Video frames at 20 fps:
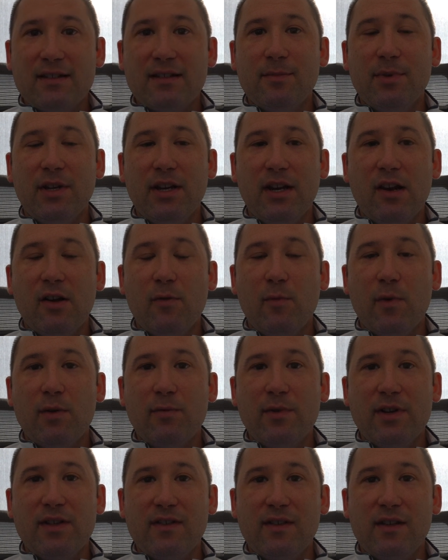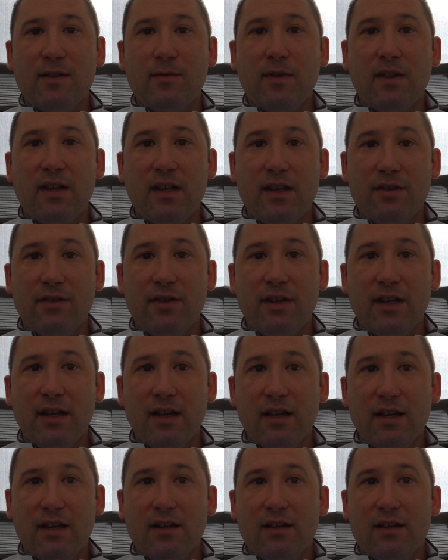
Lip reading: depending on what we see with healing,